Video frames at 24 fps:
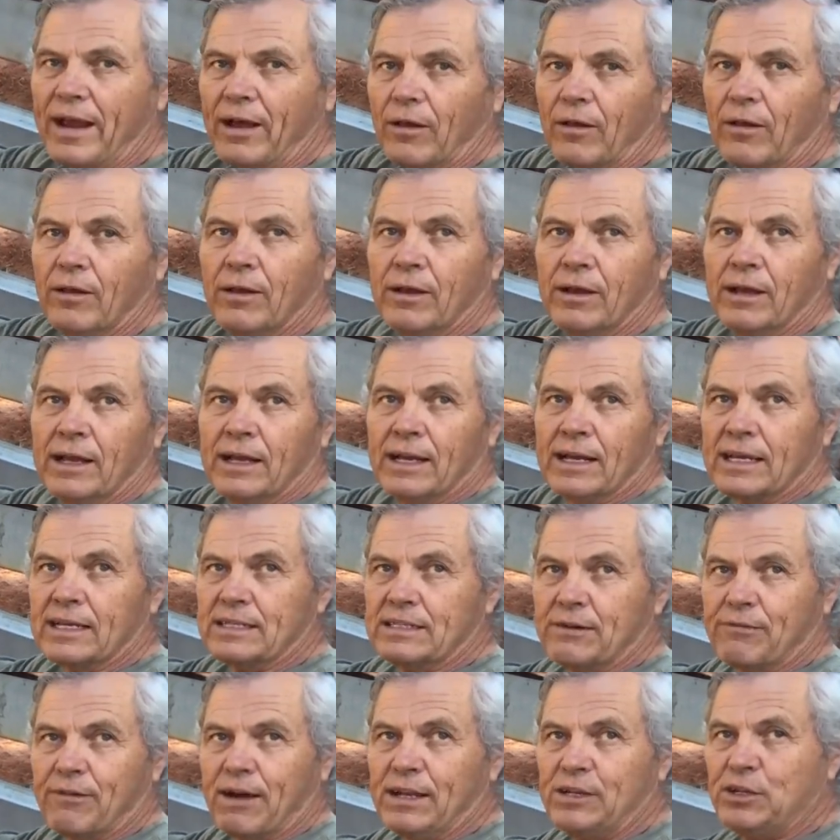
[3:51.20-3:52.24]
rail,
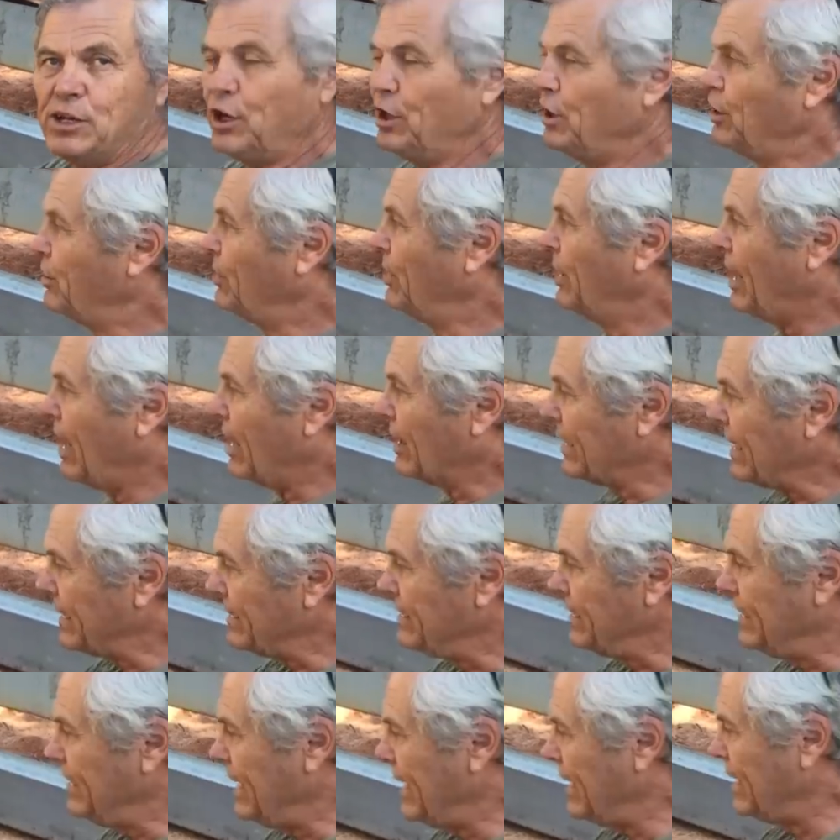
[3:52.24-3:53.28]
because if I do, I'll
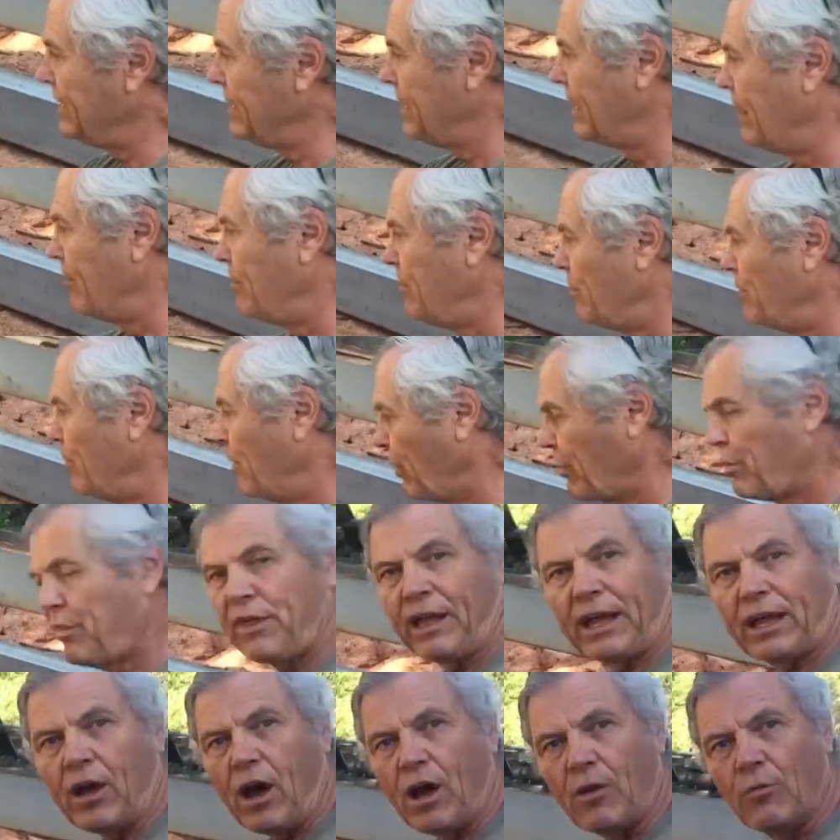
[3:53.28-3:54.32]
get to the end and I'll be real
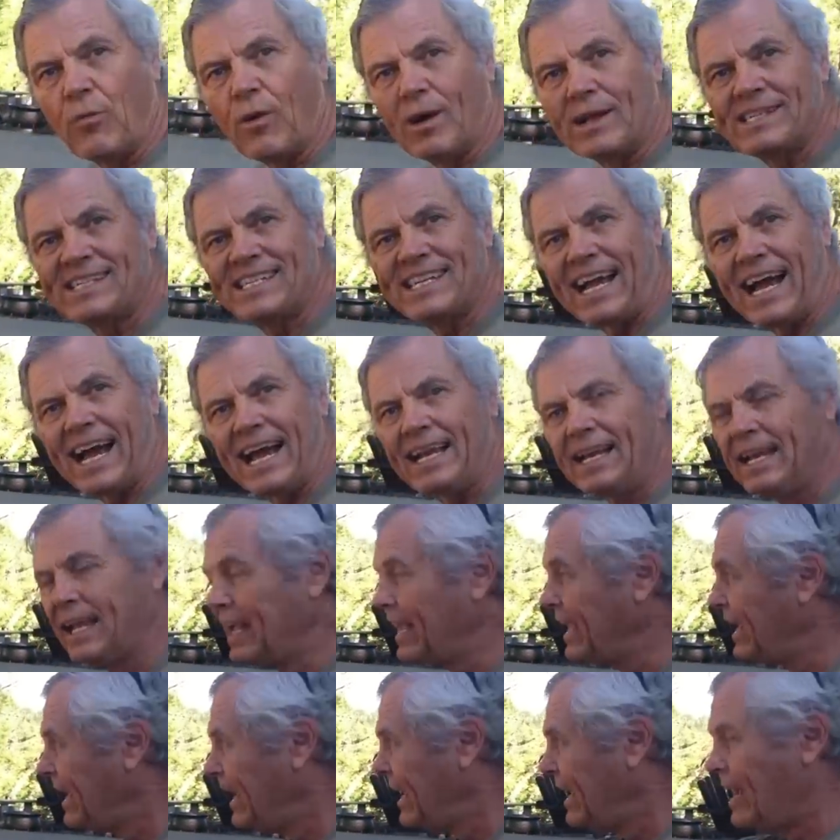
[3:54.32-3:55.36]
thick on one side
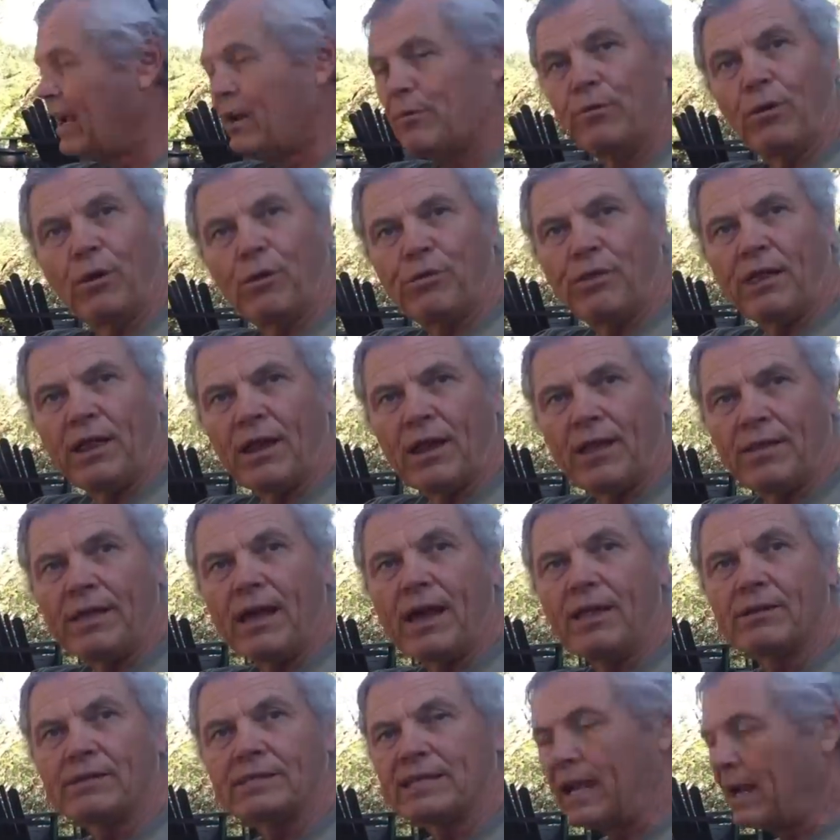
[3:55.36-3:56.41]
and real thin on
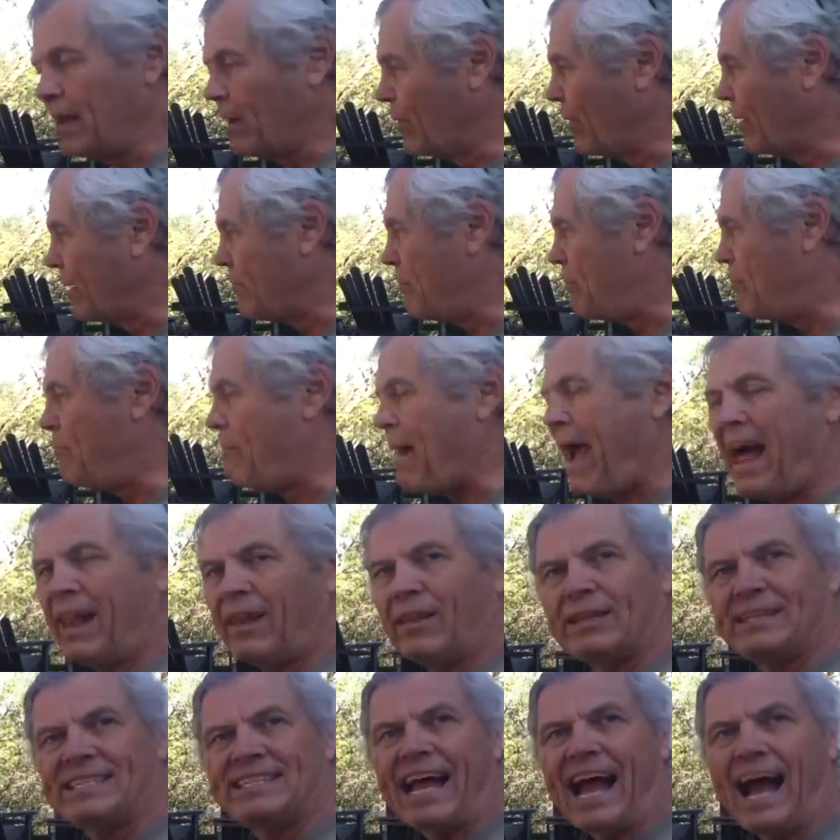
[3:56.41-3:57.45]
the other side. I want to
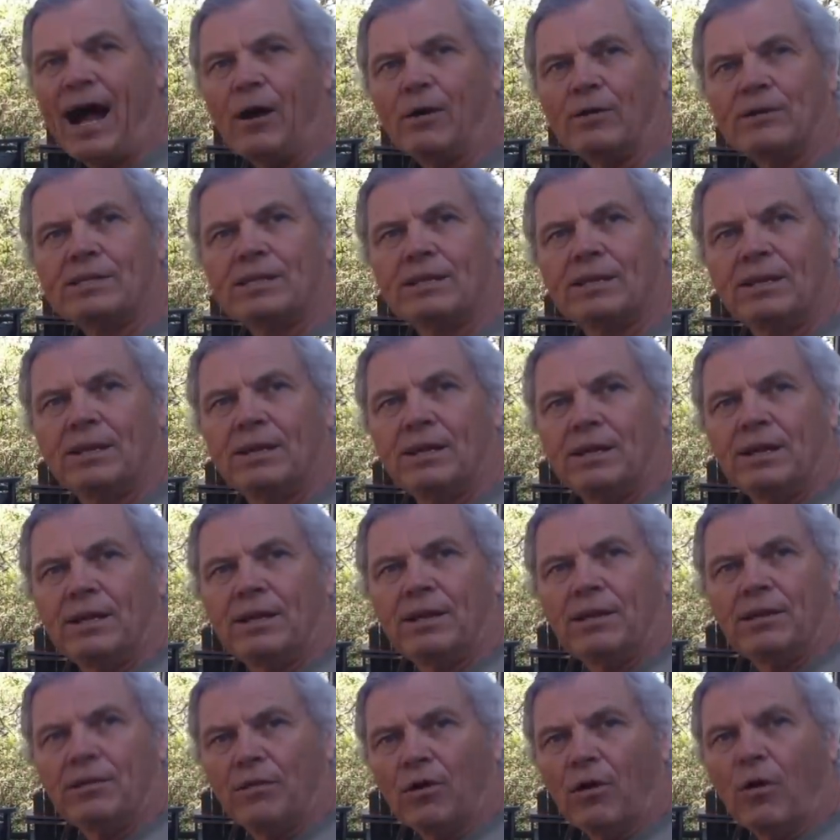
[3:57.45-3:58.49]
balance out
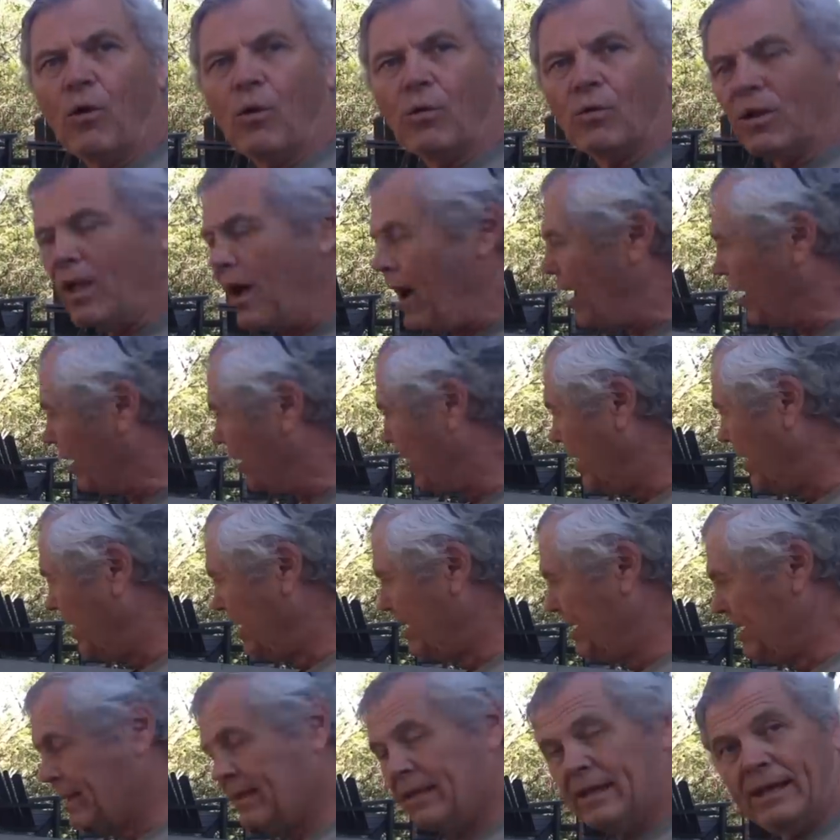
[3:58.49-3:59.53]
the whole log.
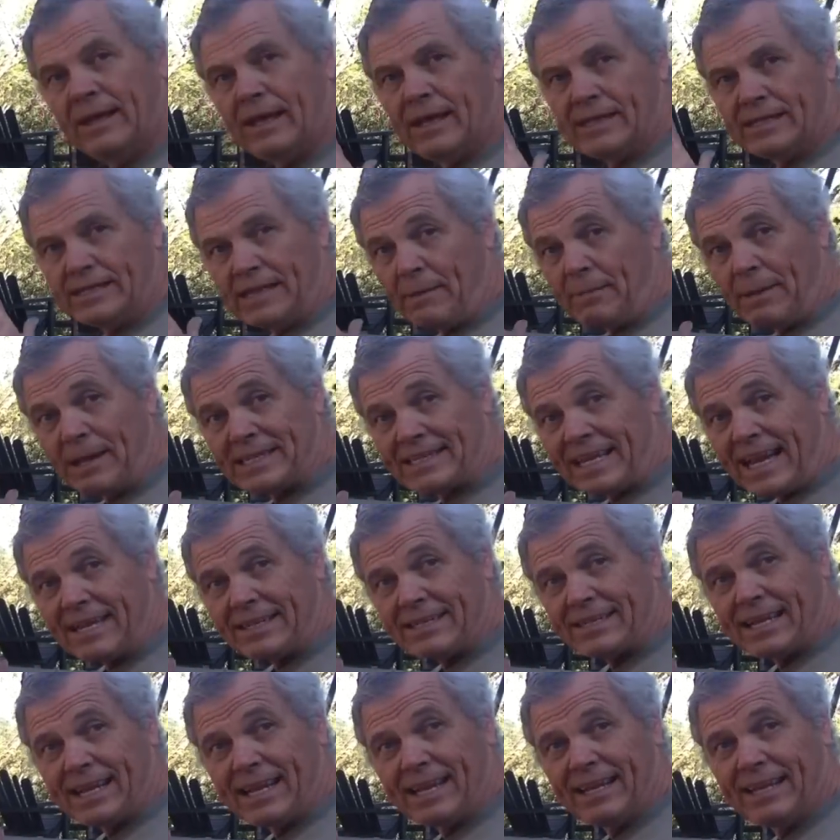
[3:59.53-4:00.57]
Does that make
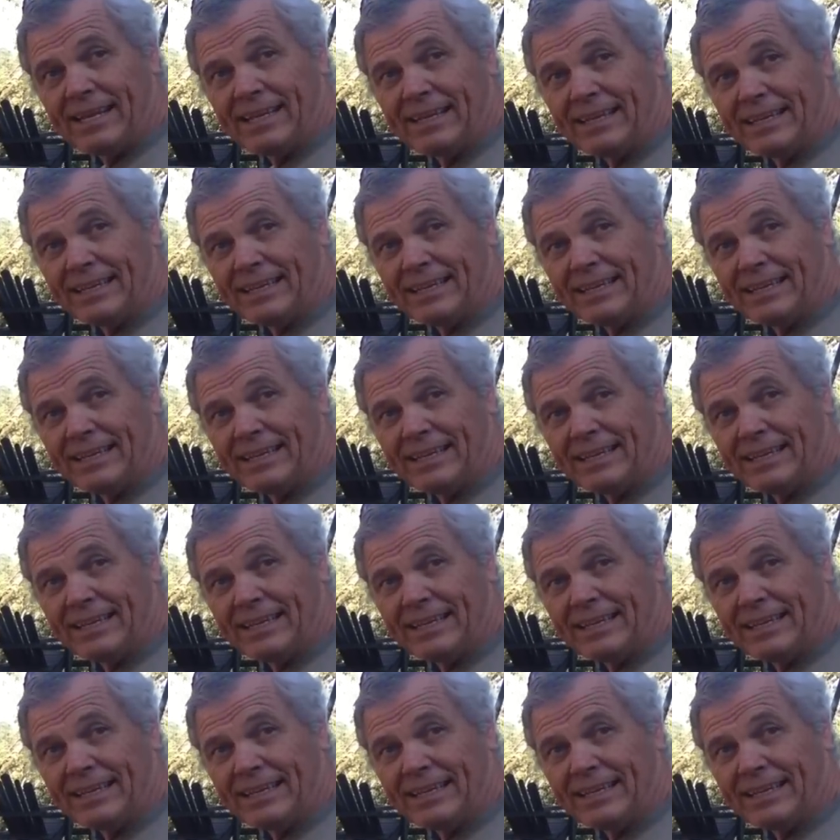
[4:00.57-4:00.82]
sense?